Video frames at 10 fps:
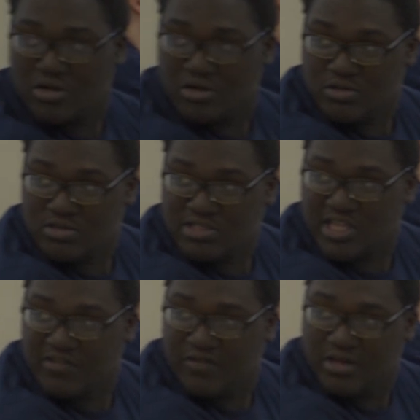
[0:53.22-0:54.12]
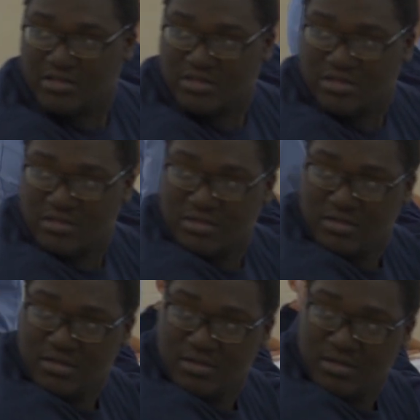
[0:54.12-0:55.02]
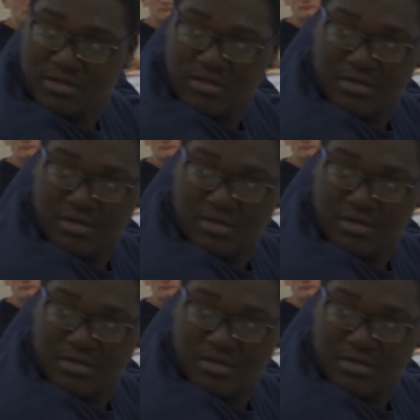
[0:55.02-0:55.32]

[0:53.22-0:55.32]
is fulfilling to me. I mean, there's